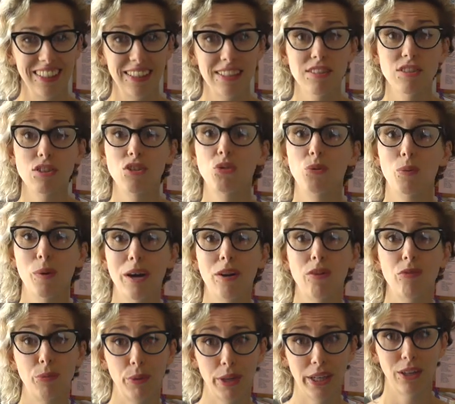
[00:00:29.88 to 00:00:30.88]
It is a
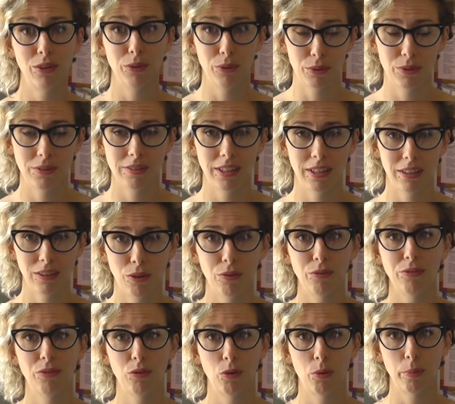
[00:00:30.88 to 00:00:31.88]
12-week course in
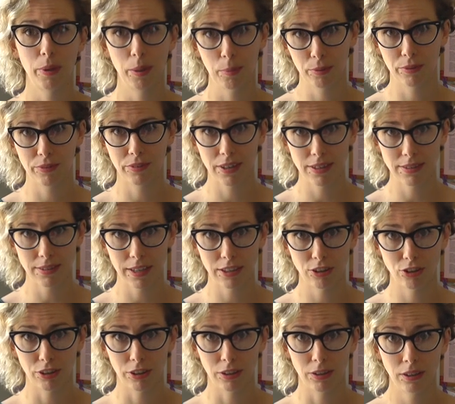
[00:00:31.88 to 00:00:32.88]
long-form
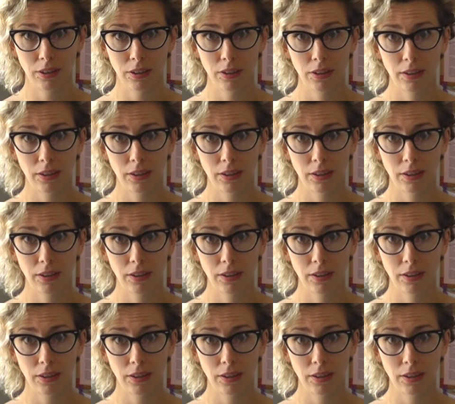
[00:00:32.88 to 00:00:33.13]
improvisation,